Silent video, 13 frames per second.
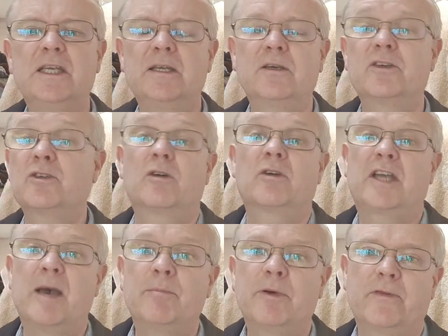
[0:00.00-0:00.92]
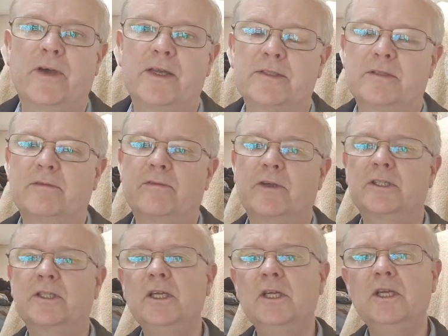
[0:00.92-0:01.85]
or campervans, in
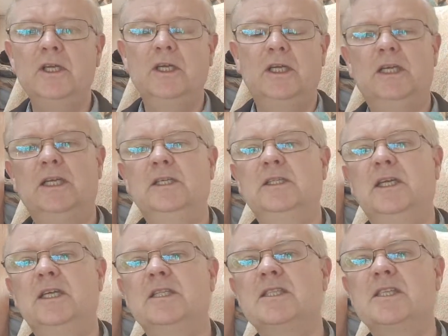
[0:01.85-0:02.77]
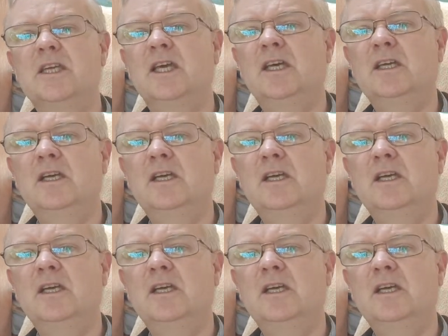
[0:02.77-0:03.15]
fact, in India.